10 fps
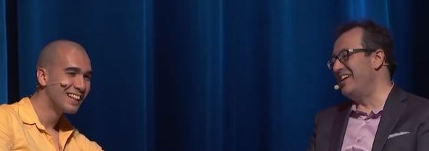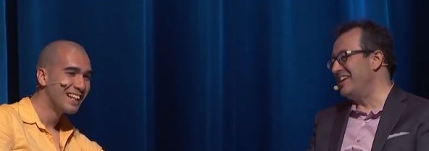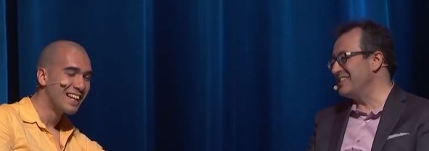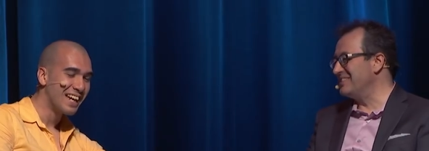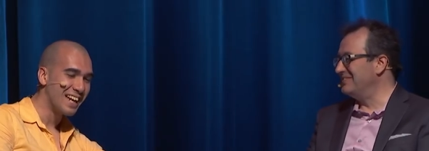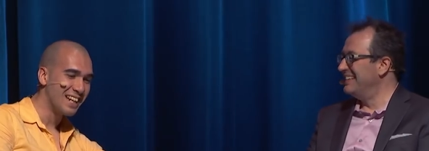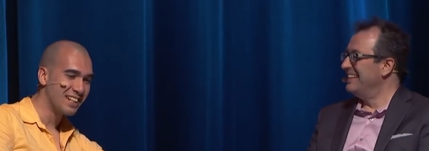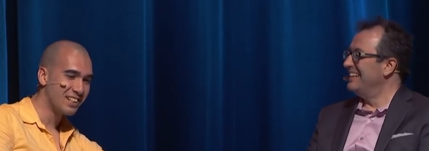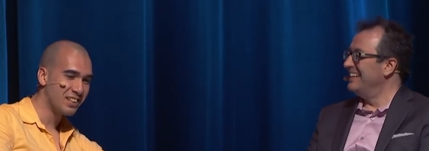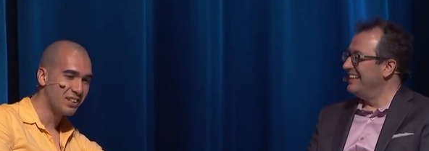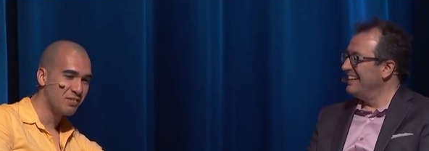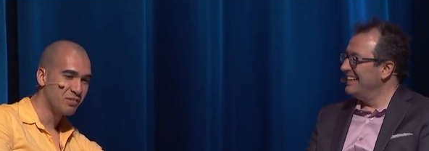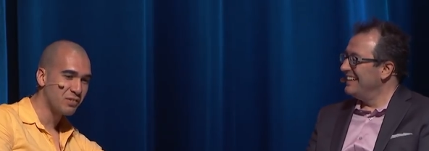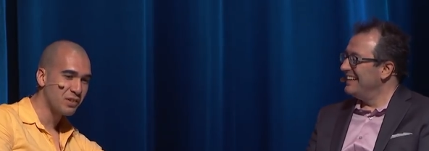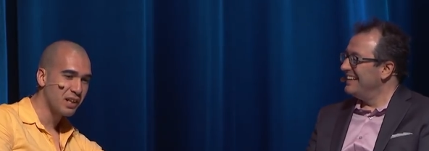Speaker 1: awesome. And
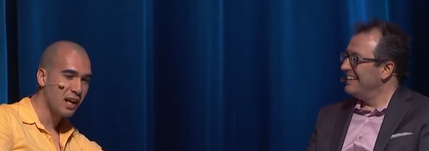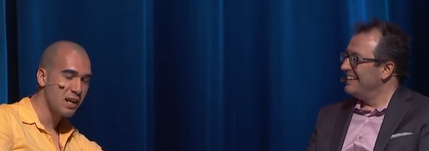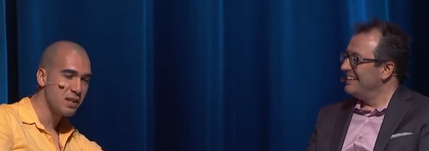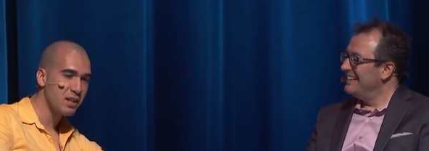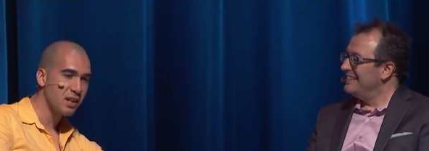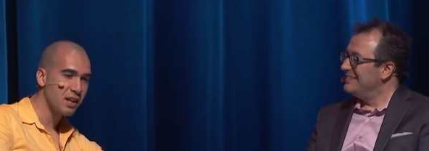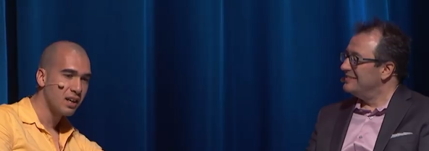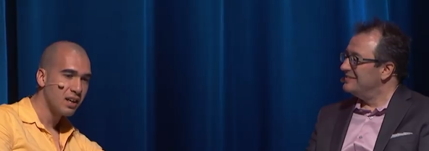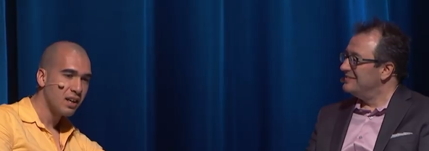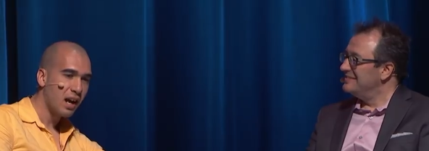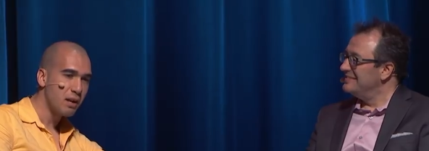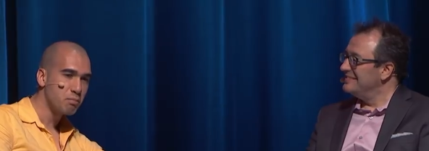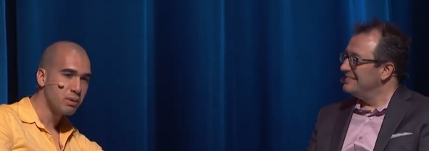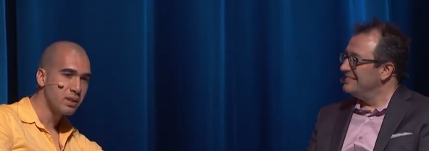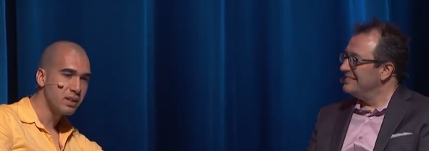um, I, I
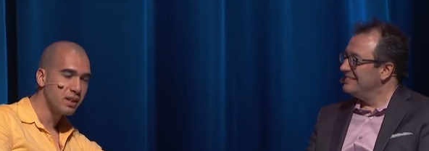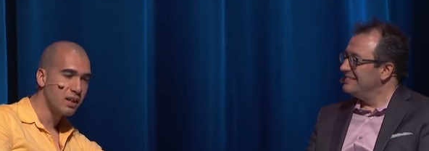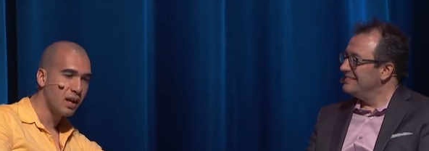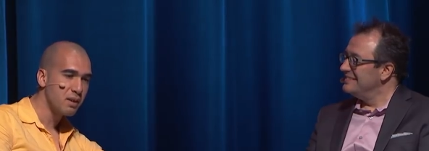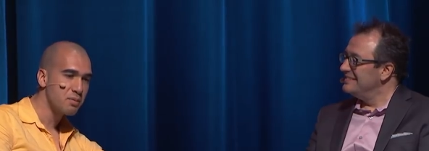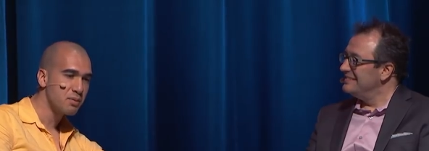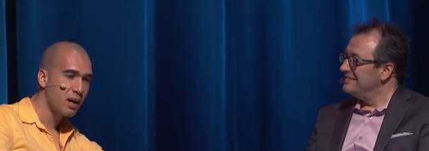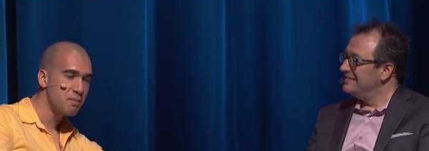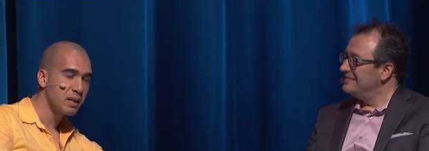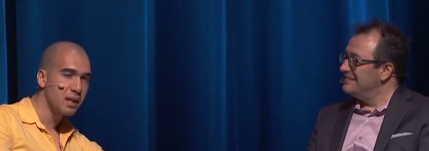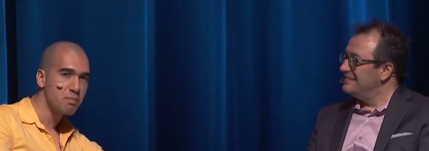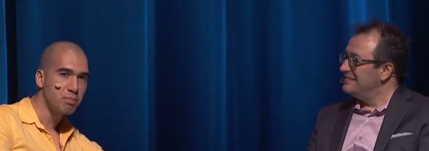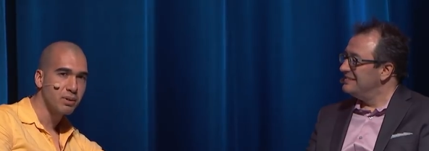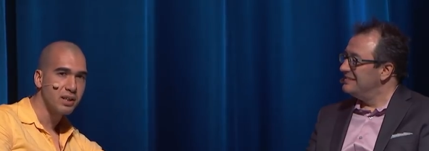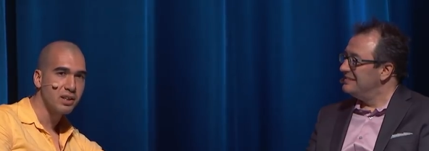pretty I I became
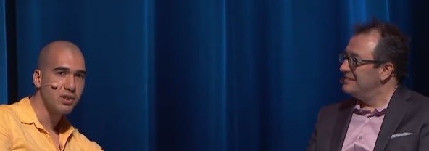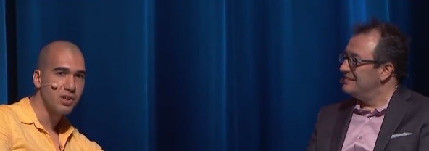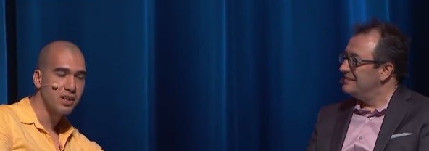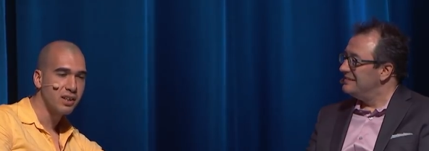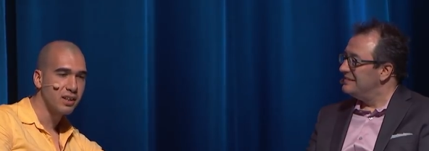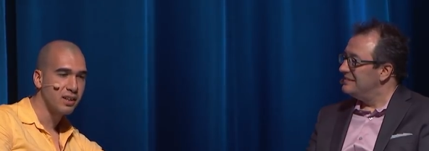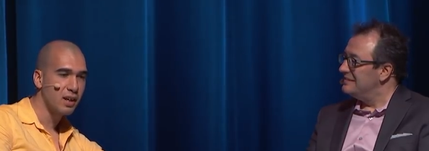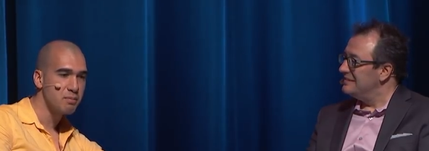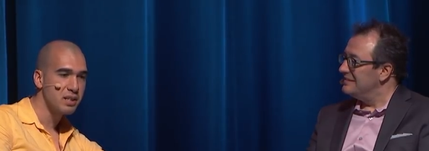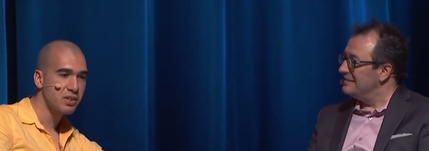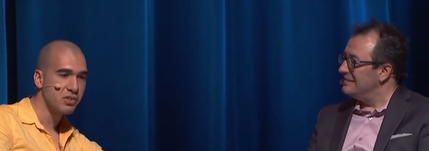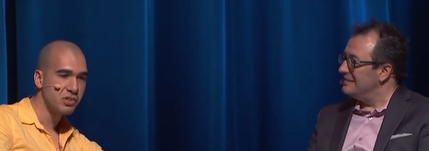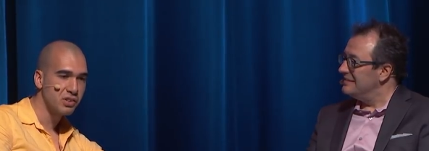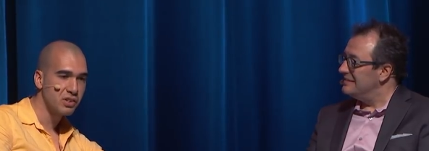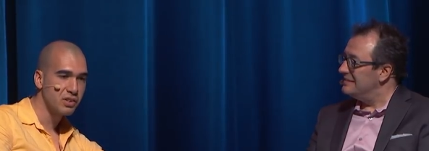pretty good at it. I mean,
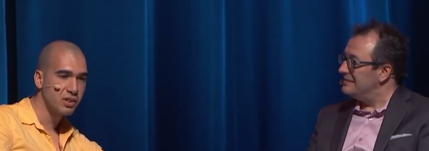there's